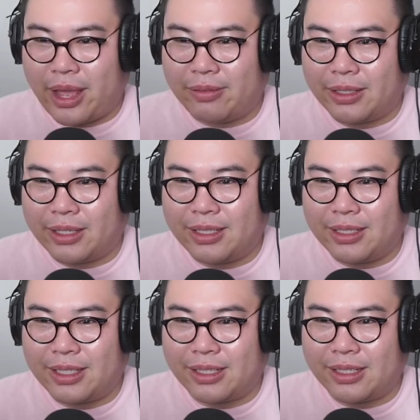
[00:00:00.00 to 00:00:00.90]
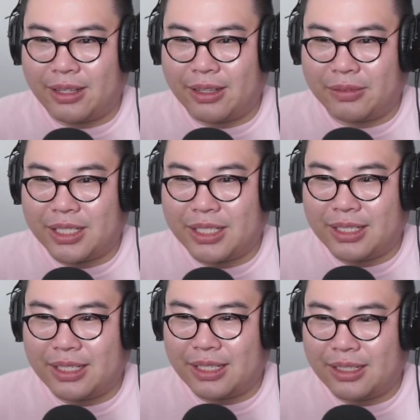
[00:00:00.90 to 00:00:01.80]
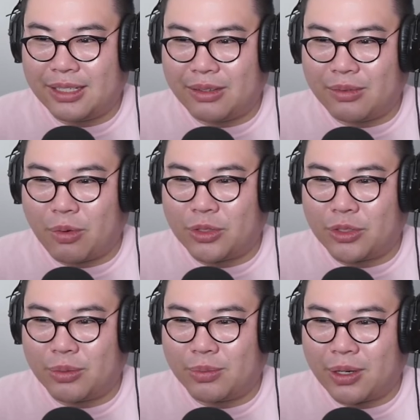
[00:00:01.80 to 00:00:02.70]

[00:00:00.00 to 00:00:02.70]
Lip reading: Havilland and Cliff's wardrobe